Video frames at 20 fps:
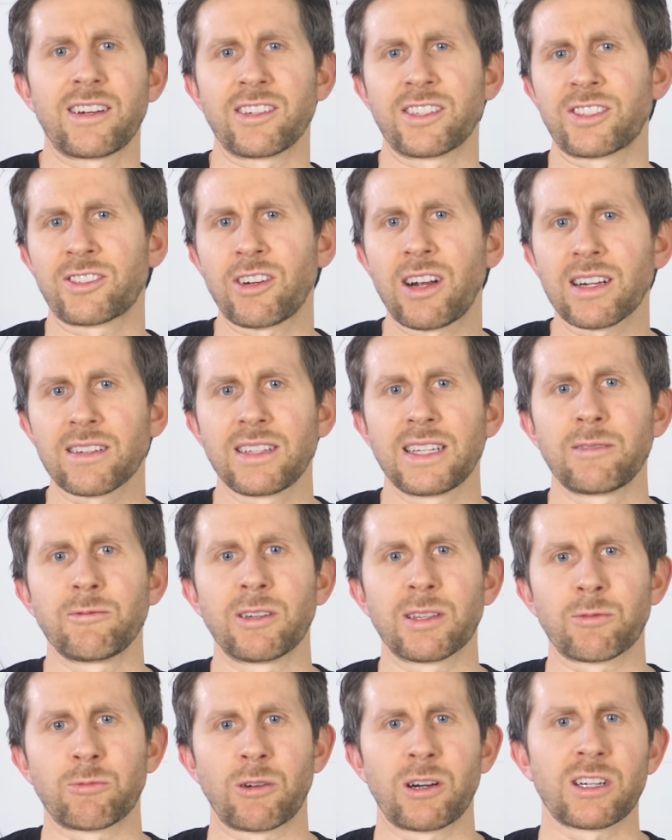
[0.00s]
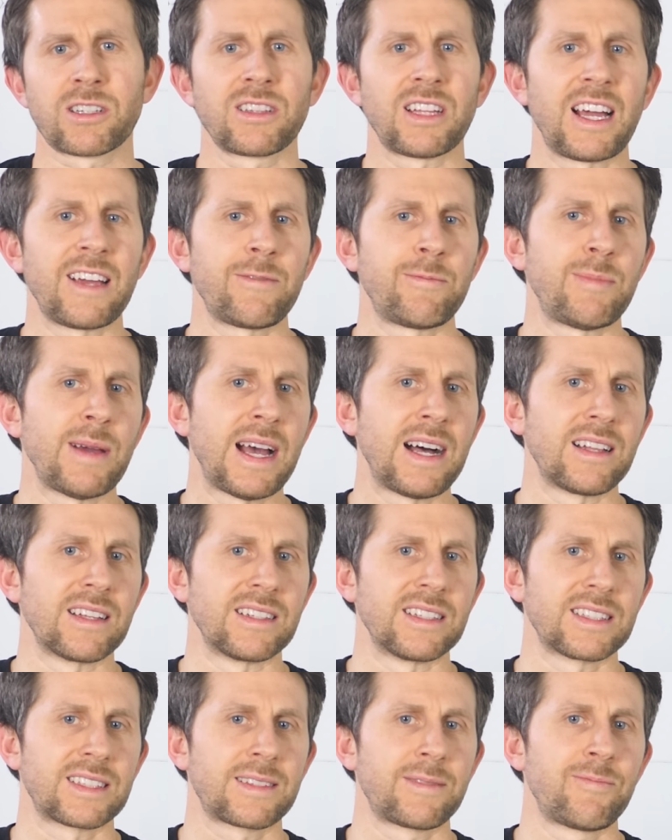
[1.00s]
or struggling with work-life
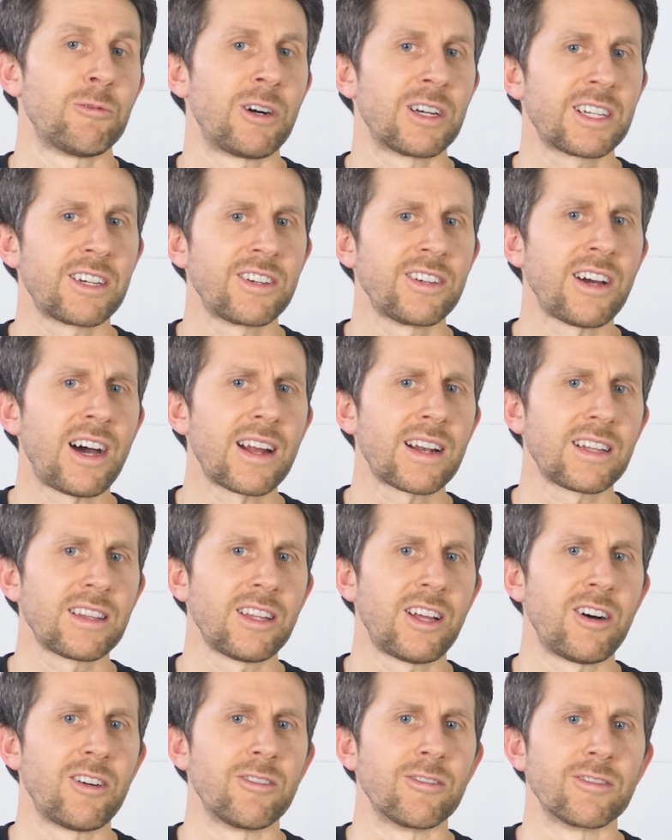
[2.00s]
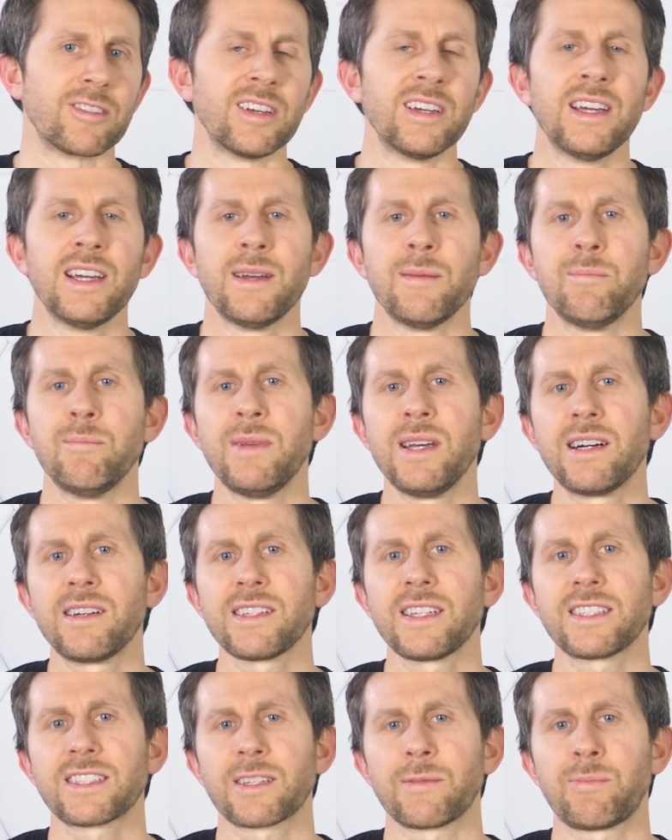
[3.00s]
balance. Well, you're not alone.
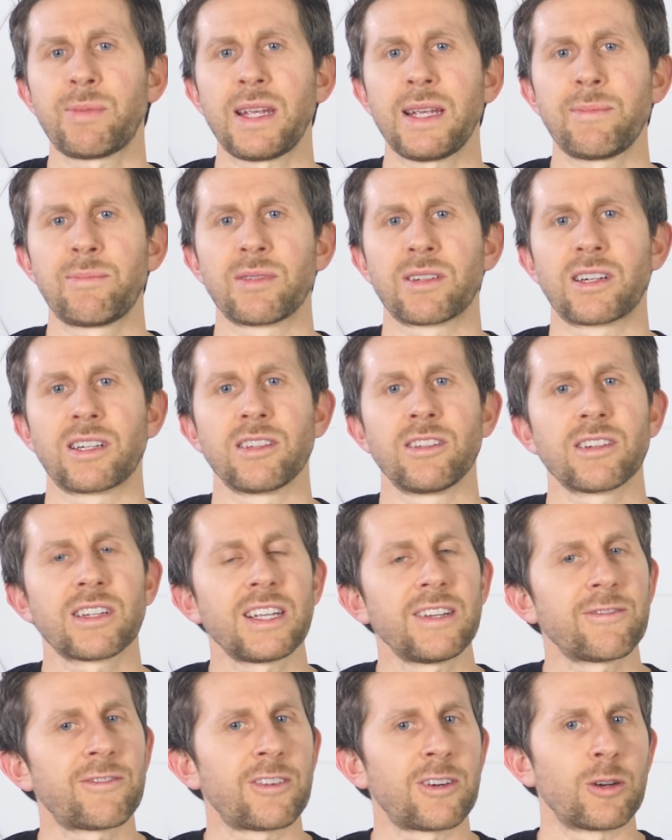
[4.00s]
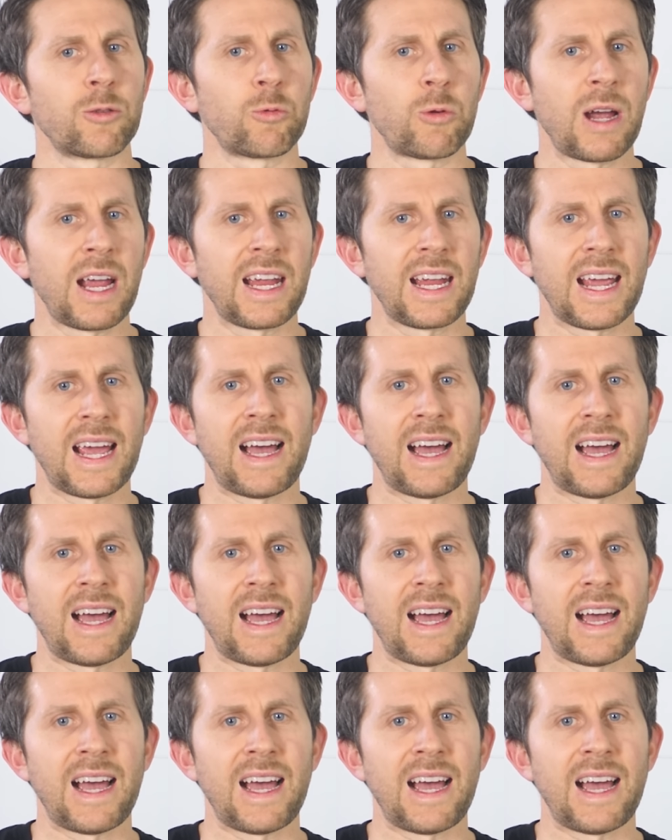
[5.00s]
Millions of people are looking for a way